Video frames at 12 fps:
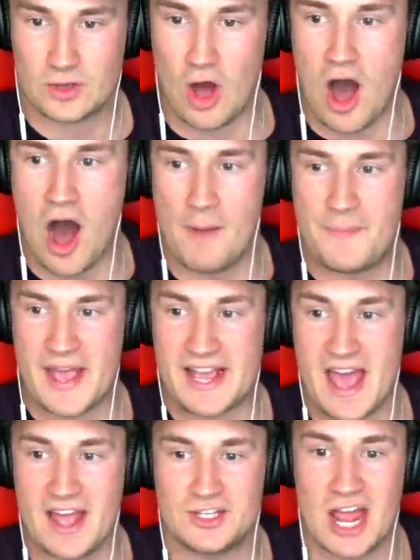Oh, big
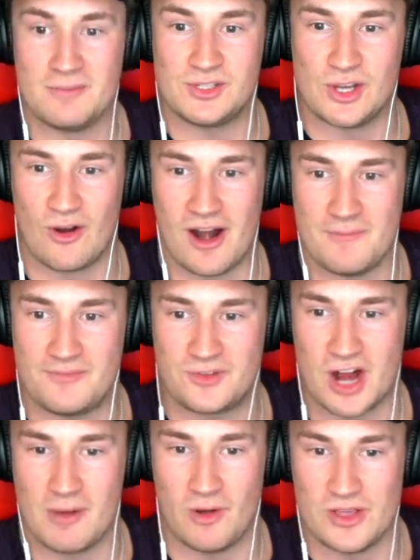hit, James. You're in
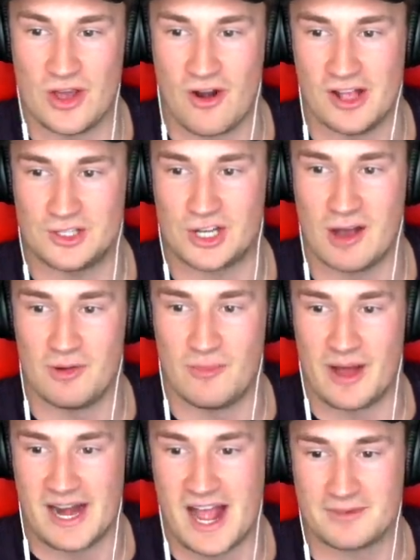trouble. You're in trouble,
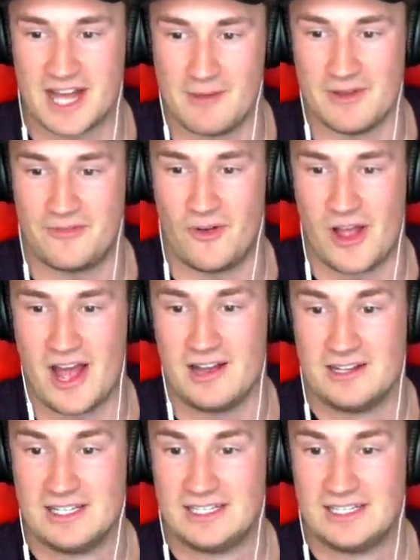buddy. I'm coming for you.